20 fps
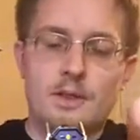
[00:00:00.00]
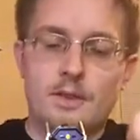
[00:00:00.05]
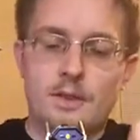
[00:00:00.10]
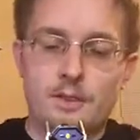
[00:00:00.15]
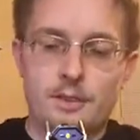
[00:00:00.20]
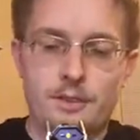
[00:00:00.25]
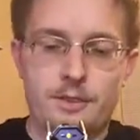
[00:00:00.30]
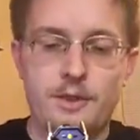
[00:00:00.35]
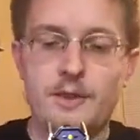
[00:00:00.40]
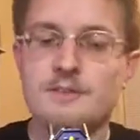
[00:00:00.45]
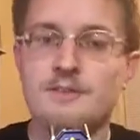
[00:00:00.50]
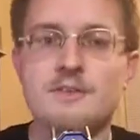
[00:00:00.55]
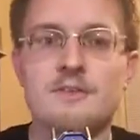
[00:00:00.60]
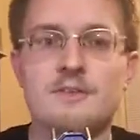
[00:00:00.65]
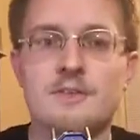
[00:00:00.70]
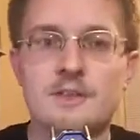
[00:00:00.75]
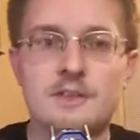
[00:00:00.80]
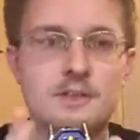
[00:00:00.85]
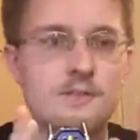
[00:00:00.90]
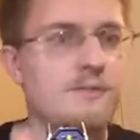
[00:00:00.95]
this is
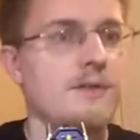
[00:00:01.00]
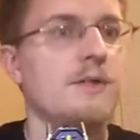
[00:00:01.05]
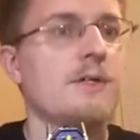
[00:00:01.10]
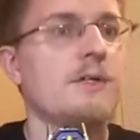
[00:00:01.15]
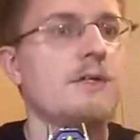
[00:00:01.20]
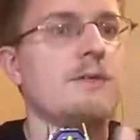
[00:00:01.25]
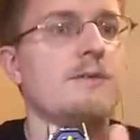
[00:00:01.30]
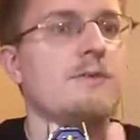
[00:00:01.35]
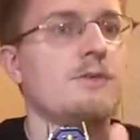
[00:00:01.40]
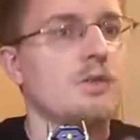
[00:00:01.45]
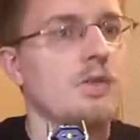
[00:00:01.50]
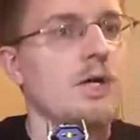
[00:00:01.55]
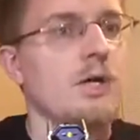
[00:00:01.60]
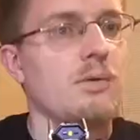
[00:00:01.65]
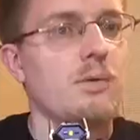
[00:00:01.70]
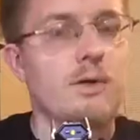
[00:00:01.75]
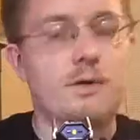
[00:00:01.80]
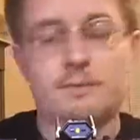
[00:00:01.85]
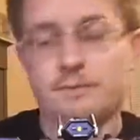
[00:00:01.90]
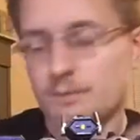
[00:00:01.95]
the definitive
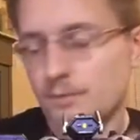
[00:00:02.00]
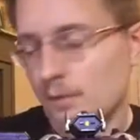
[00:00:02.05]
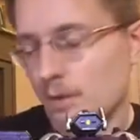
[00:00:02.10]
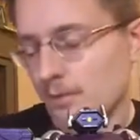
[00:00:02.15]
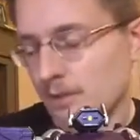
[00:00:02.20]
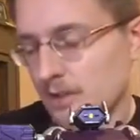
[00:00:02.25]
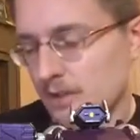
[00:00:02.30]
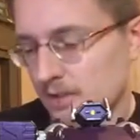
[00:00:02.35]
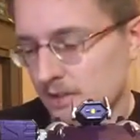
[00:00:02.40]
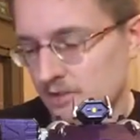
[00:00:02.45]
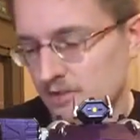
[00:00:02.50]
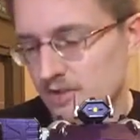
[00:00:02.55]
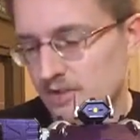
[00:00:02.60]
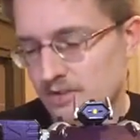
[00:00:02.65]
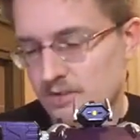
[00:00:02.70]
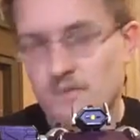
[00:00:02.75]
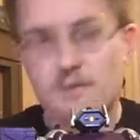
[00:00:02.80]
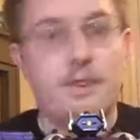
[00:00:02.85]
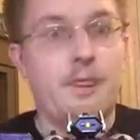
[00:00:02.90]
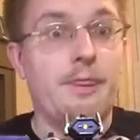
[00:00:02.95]
Shockwave for me. He's
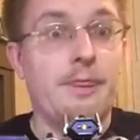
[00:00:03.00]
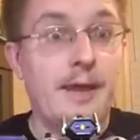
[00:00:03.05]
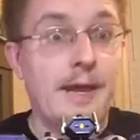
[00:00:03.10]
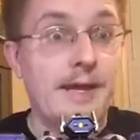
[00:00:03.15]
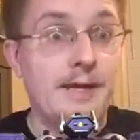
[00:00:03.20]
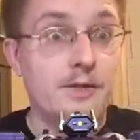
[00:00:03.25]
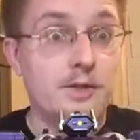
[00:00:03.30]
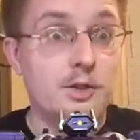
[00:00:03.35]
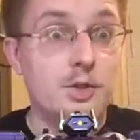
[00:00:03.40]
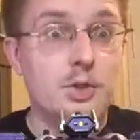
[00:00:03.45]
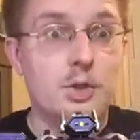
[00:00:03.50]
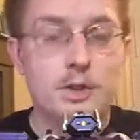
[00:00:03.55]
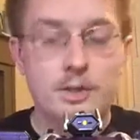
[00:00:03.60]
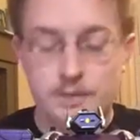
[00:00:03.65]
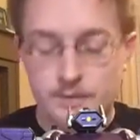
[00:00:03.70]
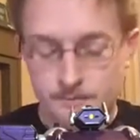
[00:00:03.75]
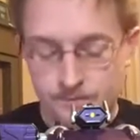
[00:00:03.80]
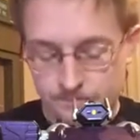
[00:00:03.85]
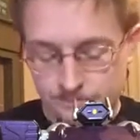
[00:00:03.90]
just that good.